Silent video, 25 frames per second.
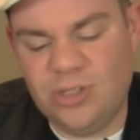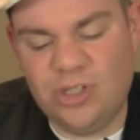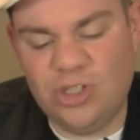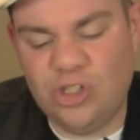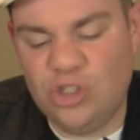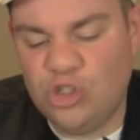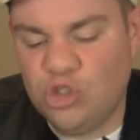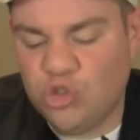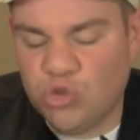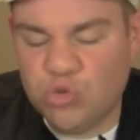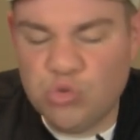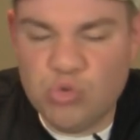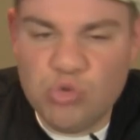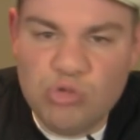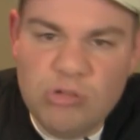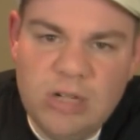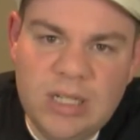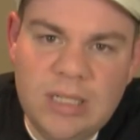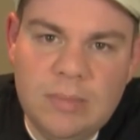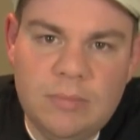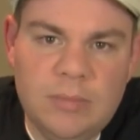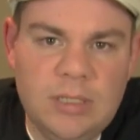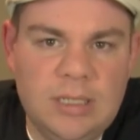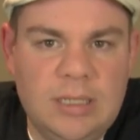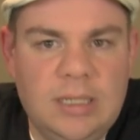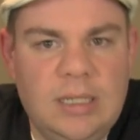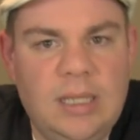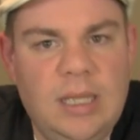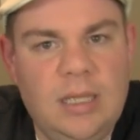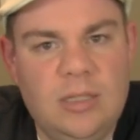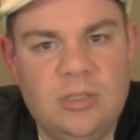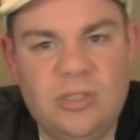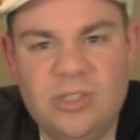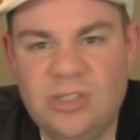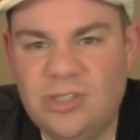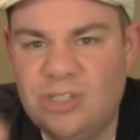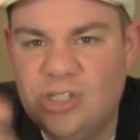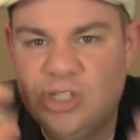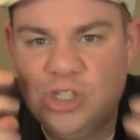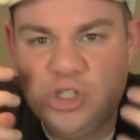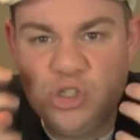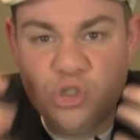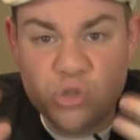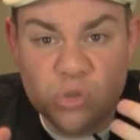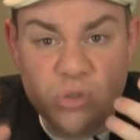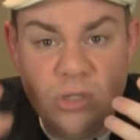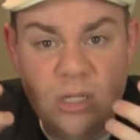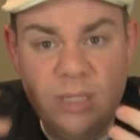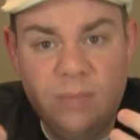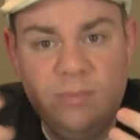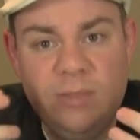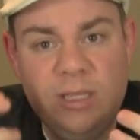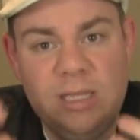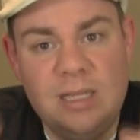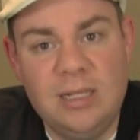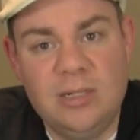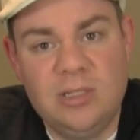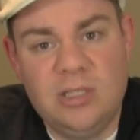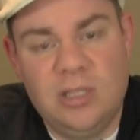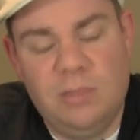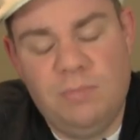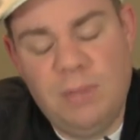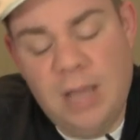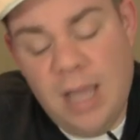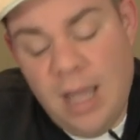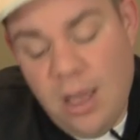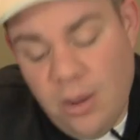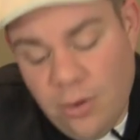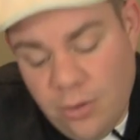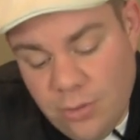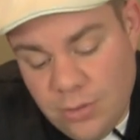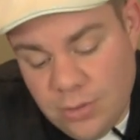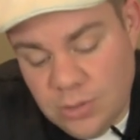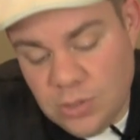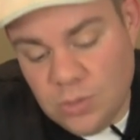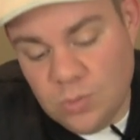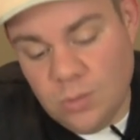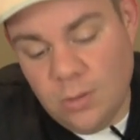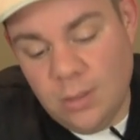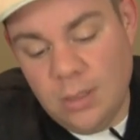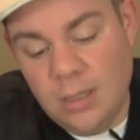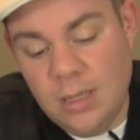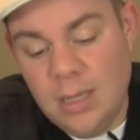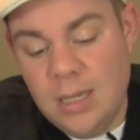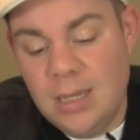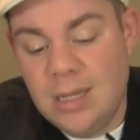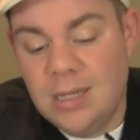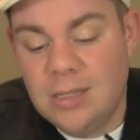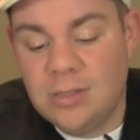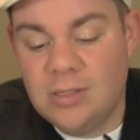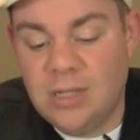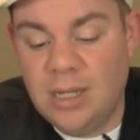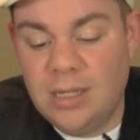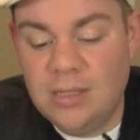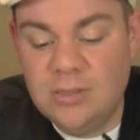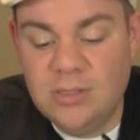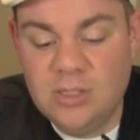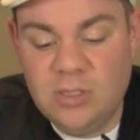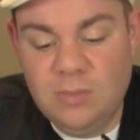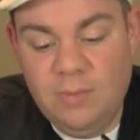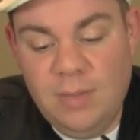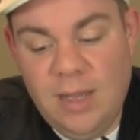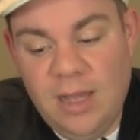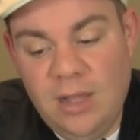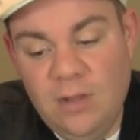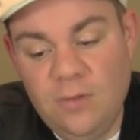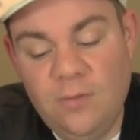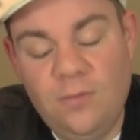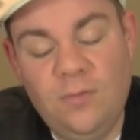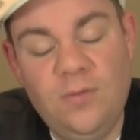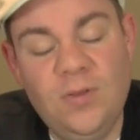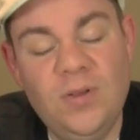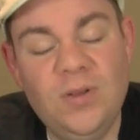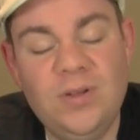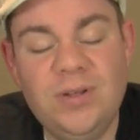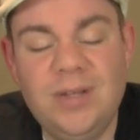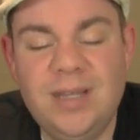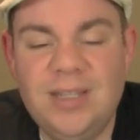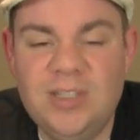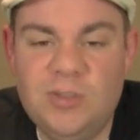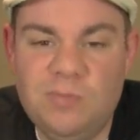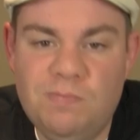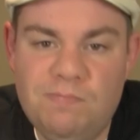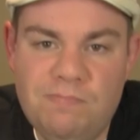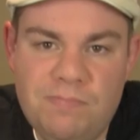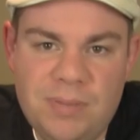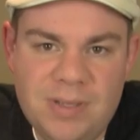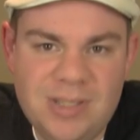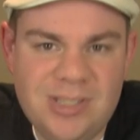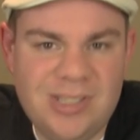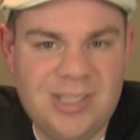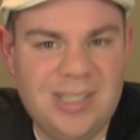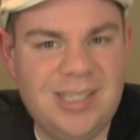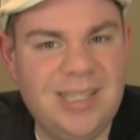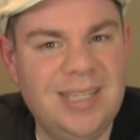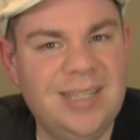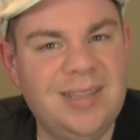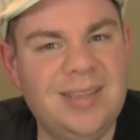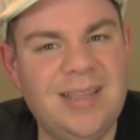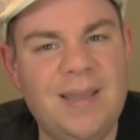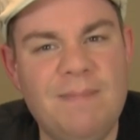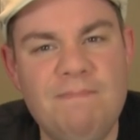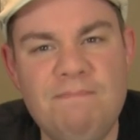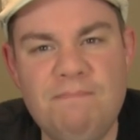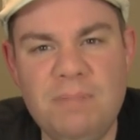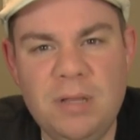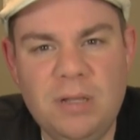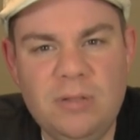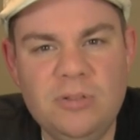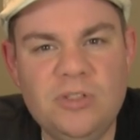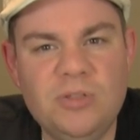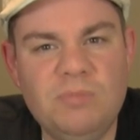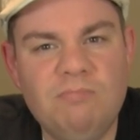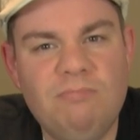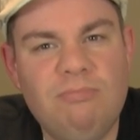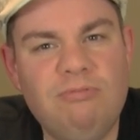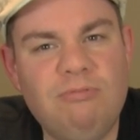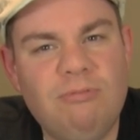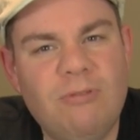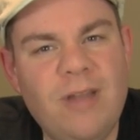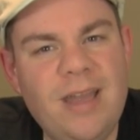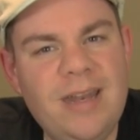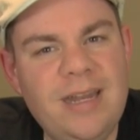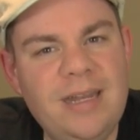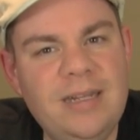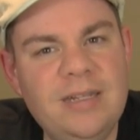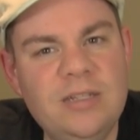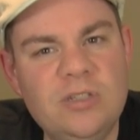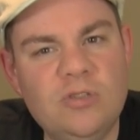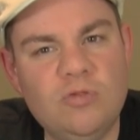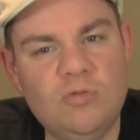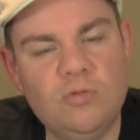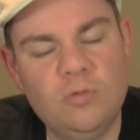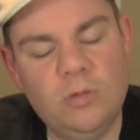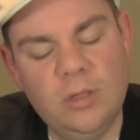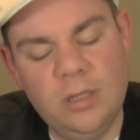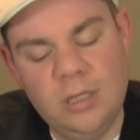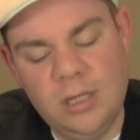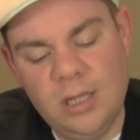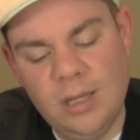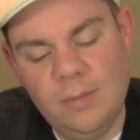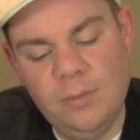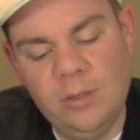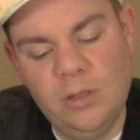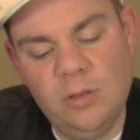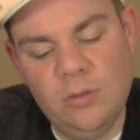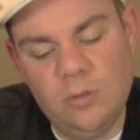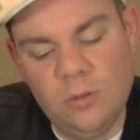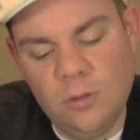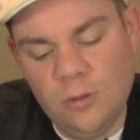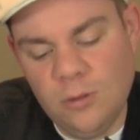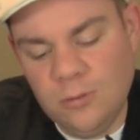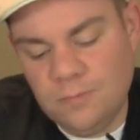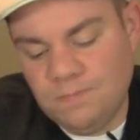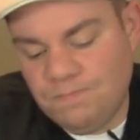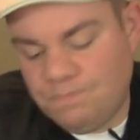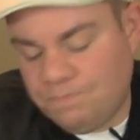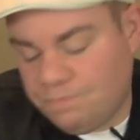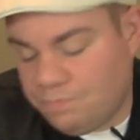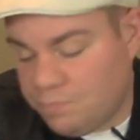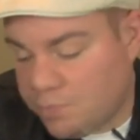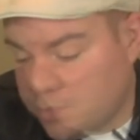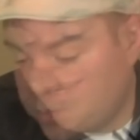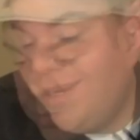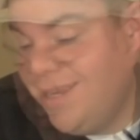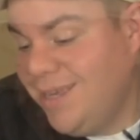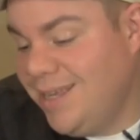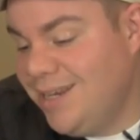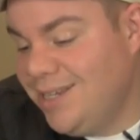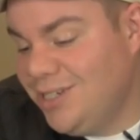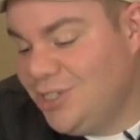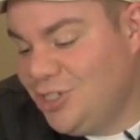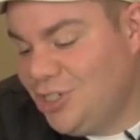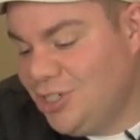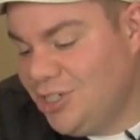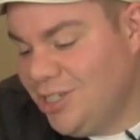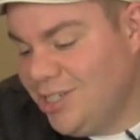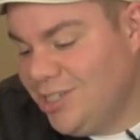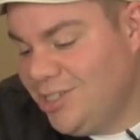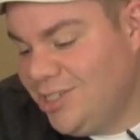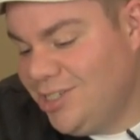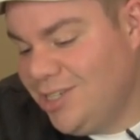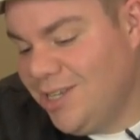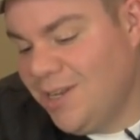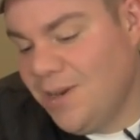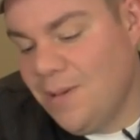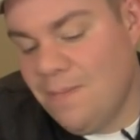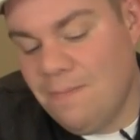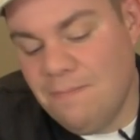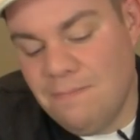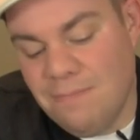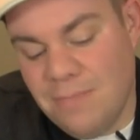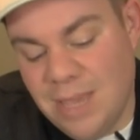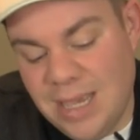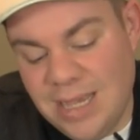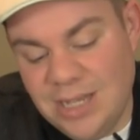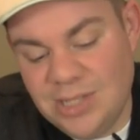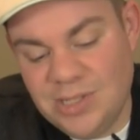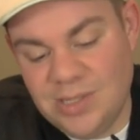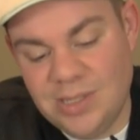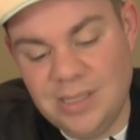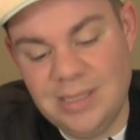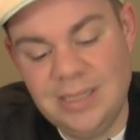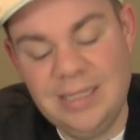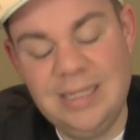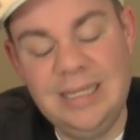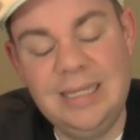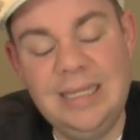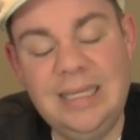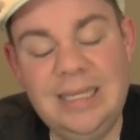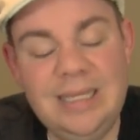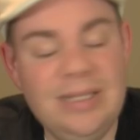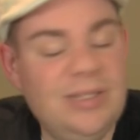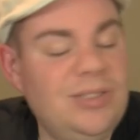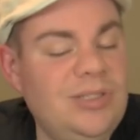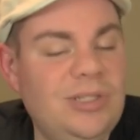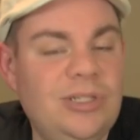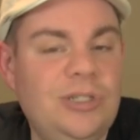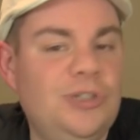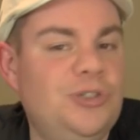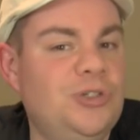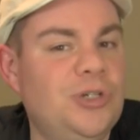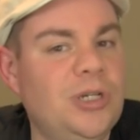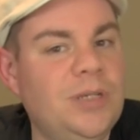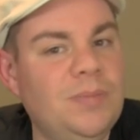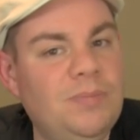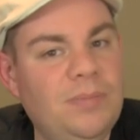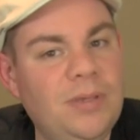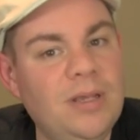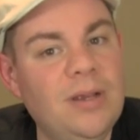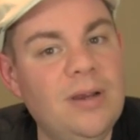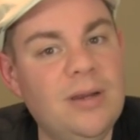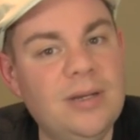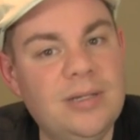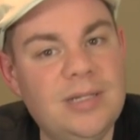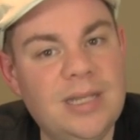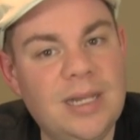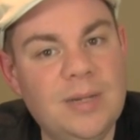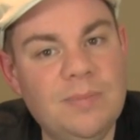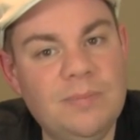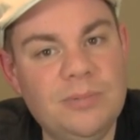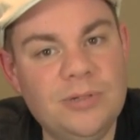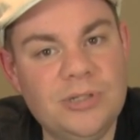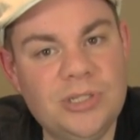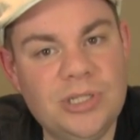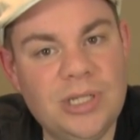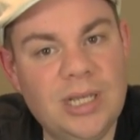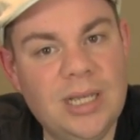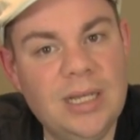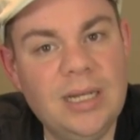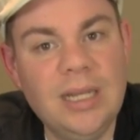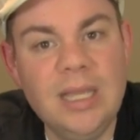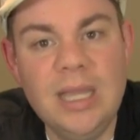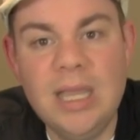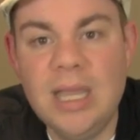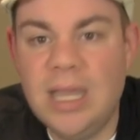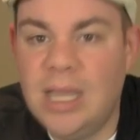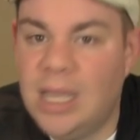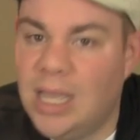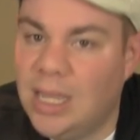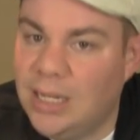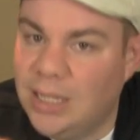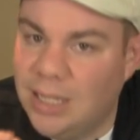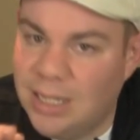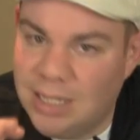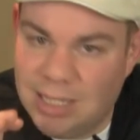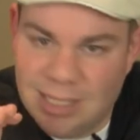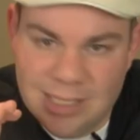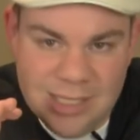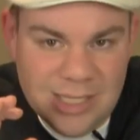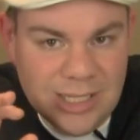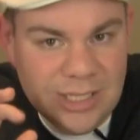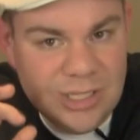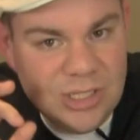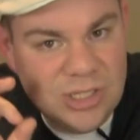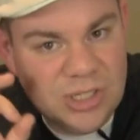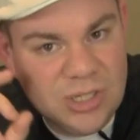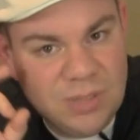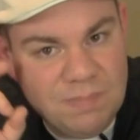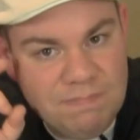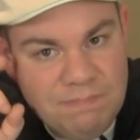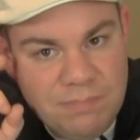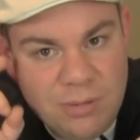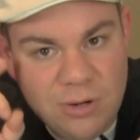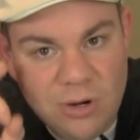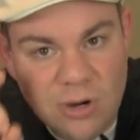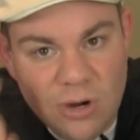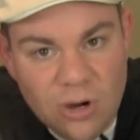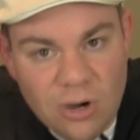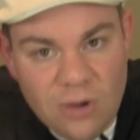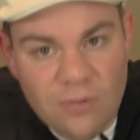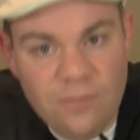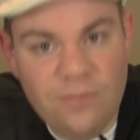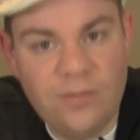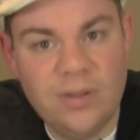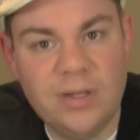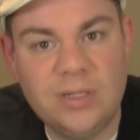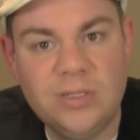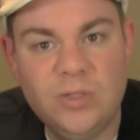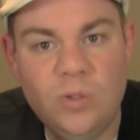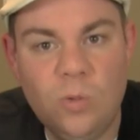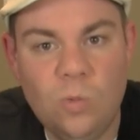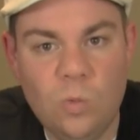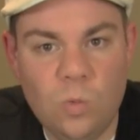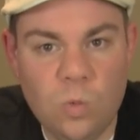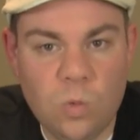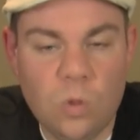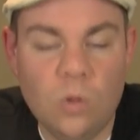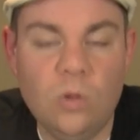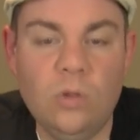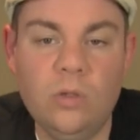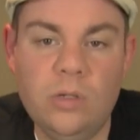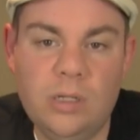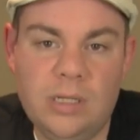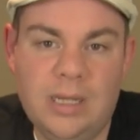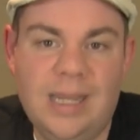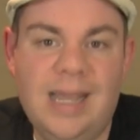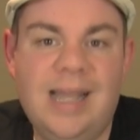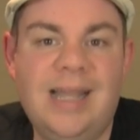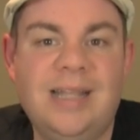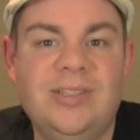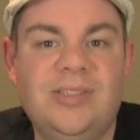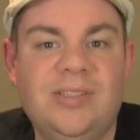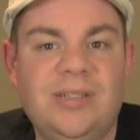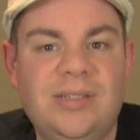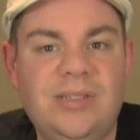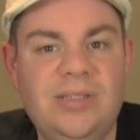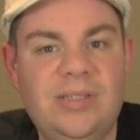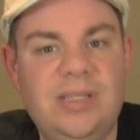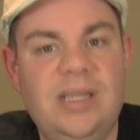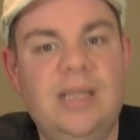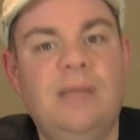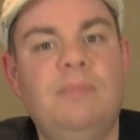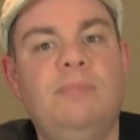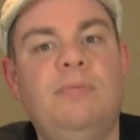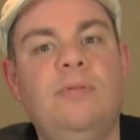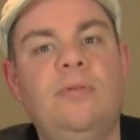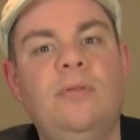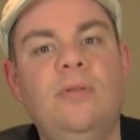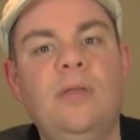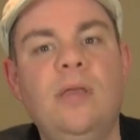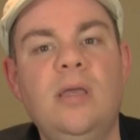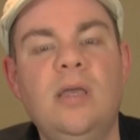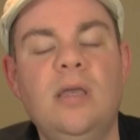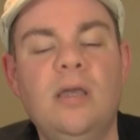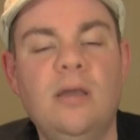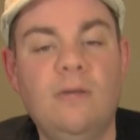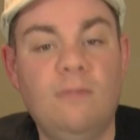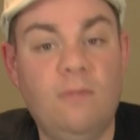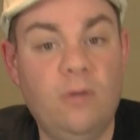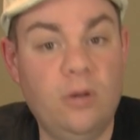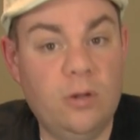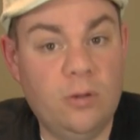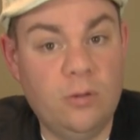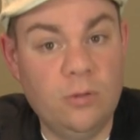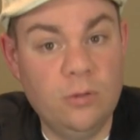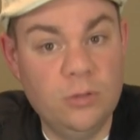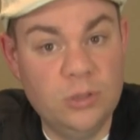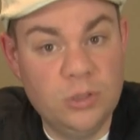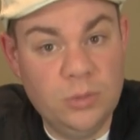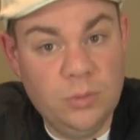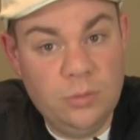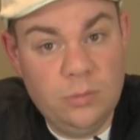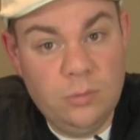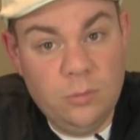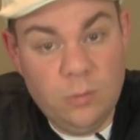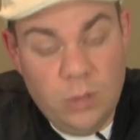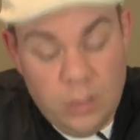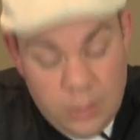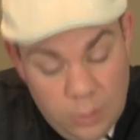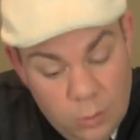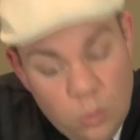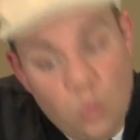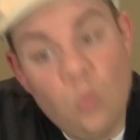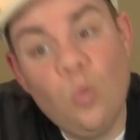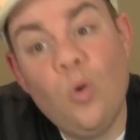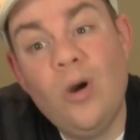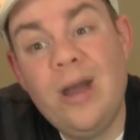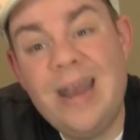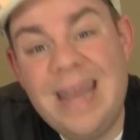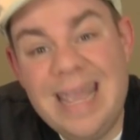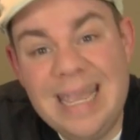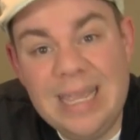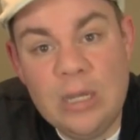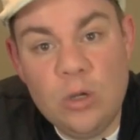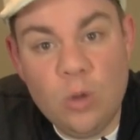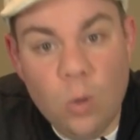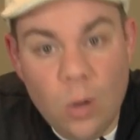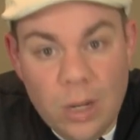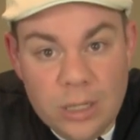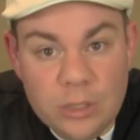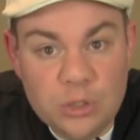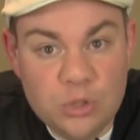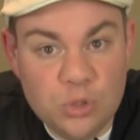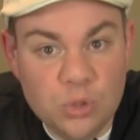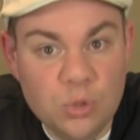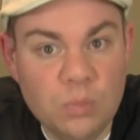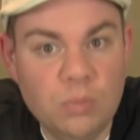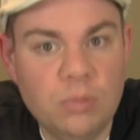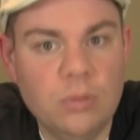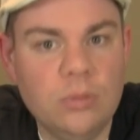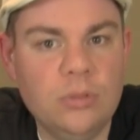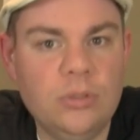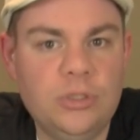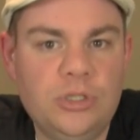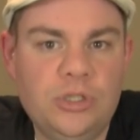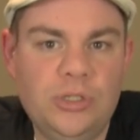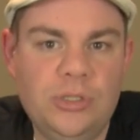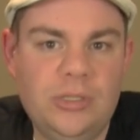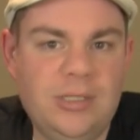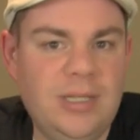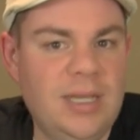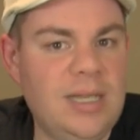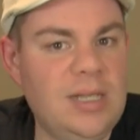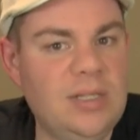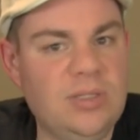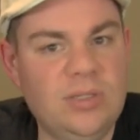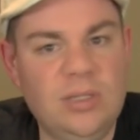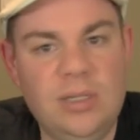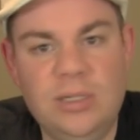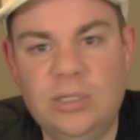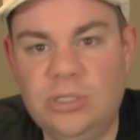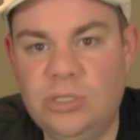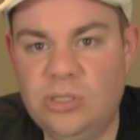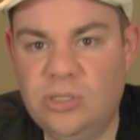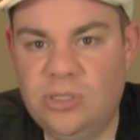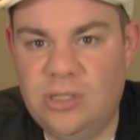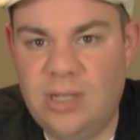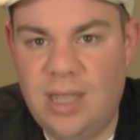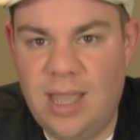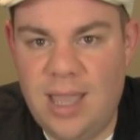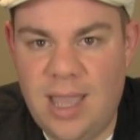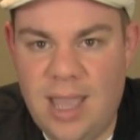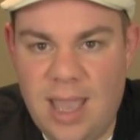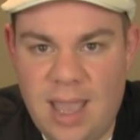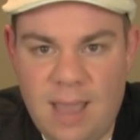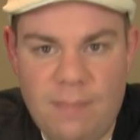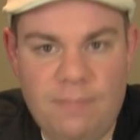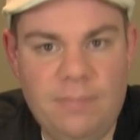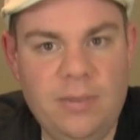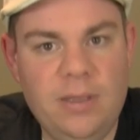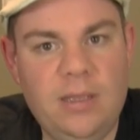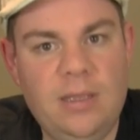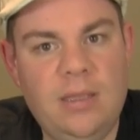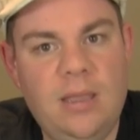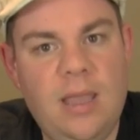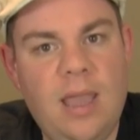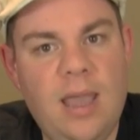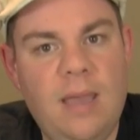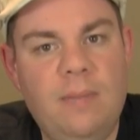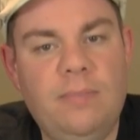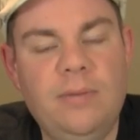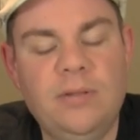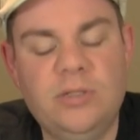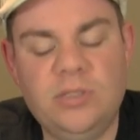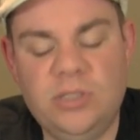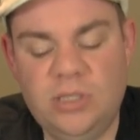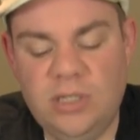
streaming, just streaming into the palate on this one. Tons of mouthfeel, nice biscuit, that Belgian breadiness really coming through. It is just an amazingly easy to drink beer at 10%. And like I said, just a perfect world-class example of what a, what a, what a quadruple should taste like. Just epic, epic